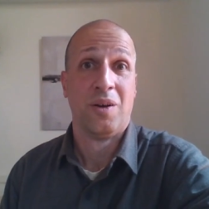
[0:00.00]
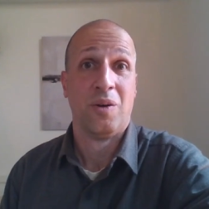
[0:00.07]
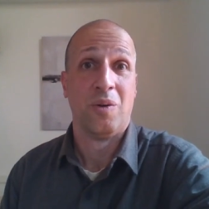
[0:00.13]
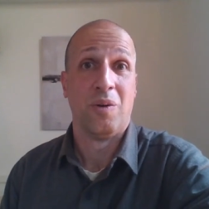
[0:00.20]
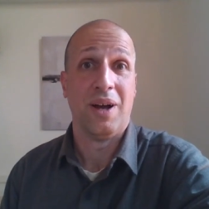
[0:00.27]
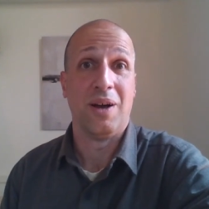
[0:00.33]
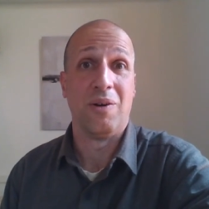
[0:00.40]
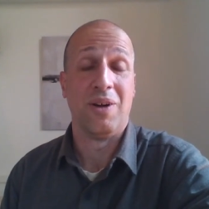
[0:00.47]

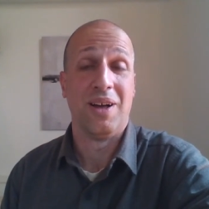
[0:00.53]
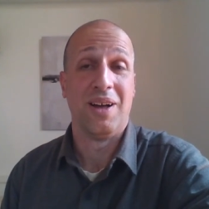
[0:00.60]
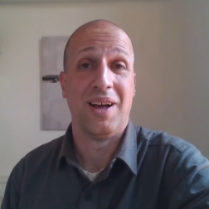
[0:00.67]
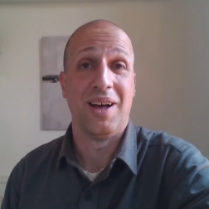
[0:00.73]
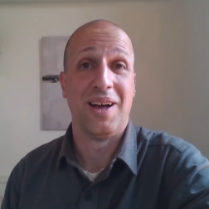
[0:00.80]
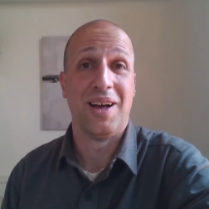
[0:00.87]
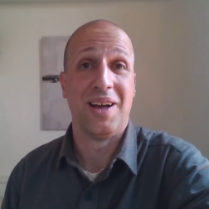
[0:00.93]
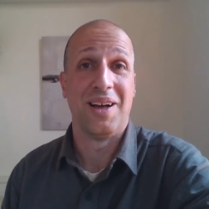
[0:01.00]
Well,
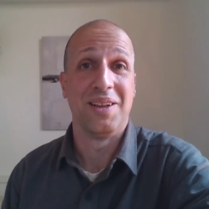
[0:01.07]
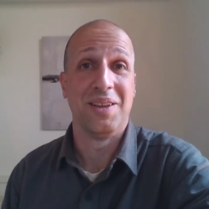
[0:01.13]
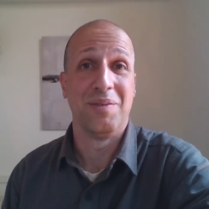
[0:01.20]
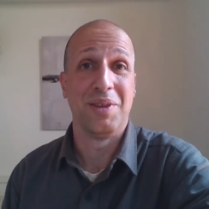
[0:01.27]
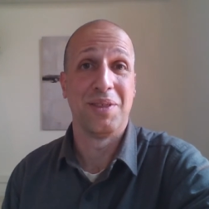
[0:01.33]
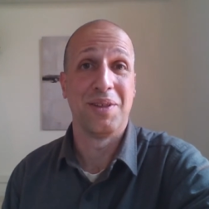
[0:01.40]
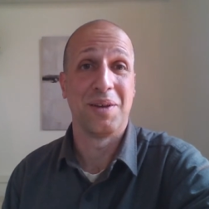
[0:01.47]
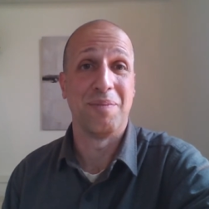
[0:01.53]
uh, let
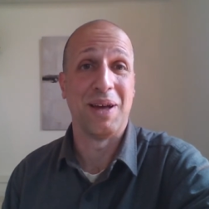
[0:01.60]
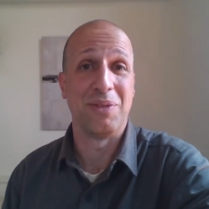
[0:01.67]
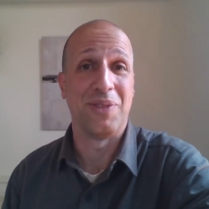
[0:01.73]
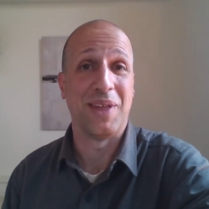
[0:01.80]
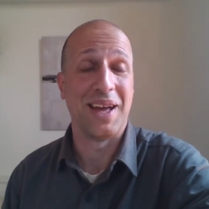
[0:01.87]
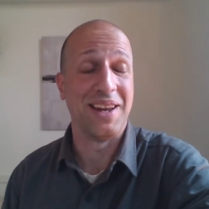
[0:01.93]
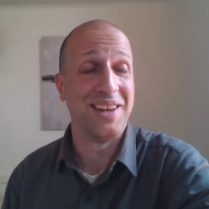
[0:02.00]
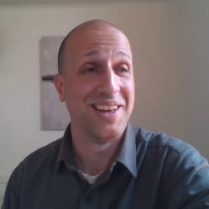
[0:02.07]
me think about that.